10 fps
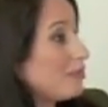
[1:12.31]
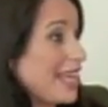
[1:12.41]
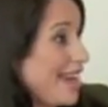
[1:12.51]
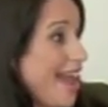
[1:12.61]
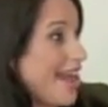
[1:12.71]

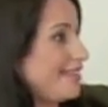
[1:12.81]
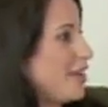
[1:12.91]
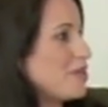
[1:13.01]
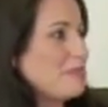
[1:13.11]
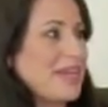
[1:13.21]
plan ahead,
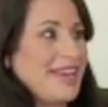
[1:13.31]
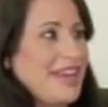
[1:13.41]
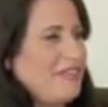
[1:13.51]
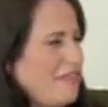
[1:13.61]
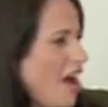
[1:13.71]
always plan
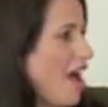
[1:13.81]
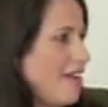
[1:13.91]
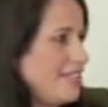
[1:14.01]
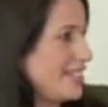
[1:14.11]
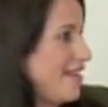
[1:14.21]
ahead
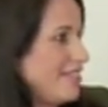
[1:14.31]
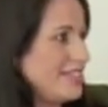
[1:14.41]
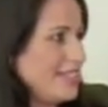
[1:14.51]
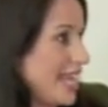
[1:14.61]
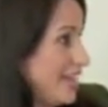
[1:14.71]
five,
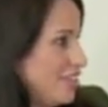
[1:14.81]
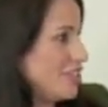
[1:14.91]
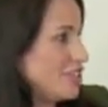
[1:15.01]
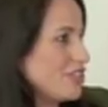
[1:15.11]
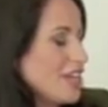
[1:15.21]
seven, ten
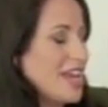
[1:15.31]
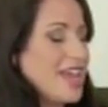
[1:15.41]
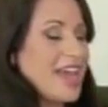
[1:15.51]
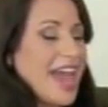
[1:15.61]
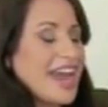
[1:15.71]
years.
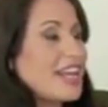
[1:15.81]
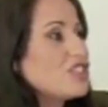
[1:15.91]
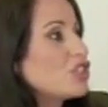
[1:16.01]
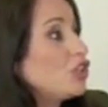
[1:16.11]
And I just